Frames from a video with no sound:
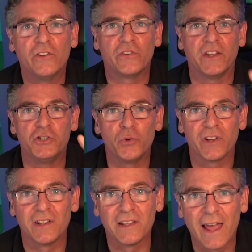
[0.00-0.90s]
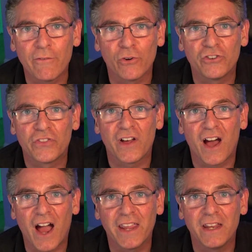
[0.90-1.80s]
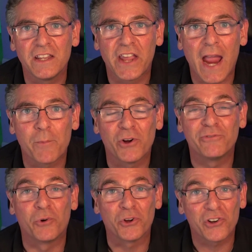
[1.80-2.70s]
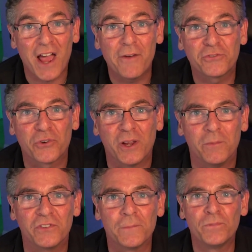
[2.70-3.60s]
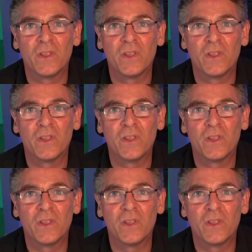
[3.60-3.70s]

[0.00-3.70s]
so that you can leverage the high-end camera for your live streams.